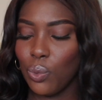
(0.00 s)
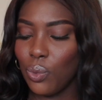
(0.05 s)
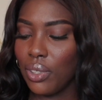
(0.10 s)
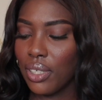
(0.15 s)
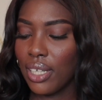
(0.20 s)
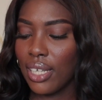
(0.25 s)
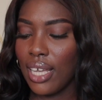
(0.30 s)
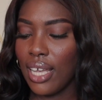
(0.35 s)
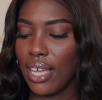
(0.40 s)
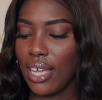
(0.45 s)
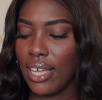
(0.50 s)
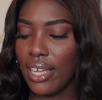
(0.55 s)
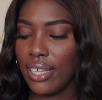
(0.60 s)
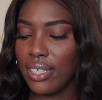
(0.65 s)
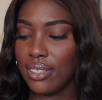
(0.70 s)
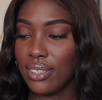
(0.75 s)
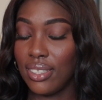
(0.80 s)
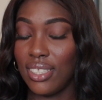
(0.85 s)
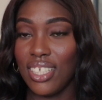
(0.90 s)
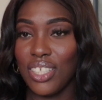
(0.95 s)
one,
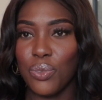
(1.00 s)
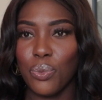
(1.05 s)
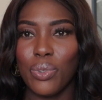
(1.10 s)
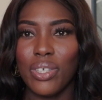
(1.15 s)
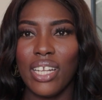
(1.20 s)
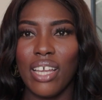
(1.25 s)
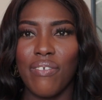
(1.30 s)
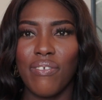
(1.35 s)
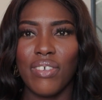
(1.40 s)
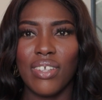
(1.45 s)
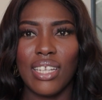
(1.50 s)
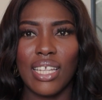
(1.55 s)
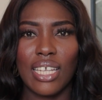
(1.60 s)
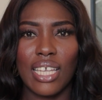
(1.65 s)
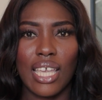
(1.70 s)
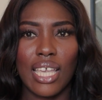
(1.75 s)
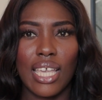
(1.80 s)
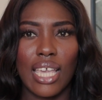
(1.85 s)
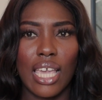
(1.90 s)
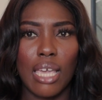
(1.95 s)
guys, this one I feel like
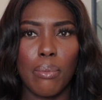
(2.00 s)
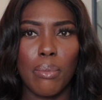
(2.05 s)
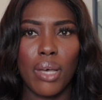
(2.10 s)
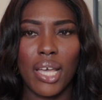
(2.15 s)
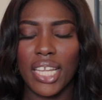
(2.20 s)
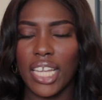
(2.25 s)
it came out,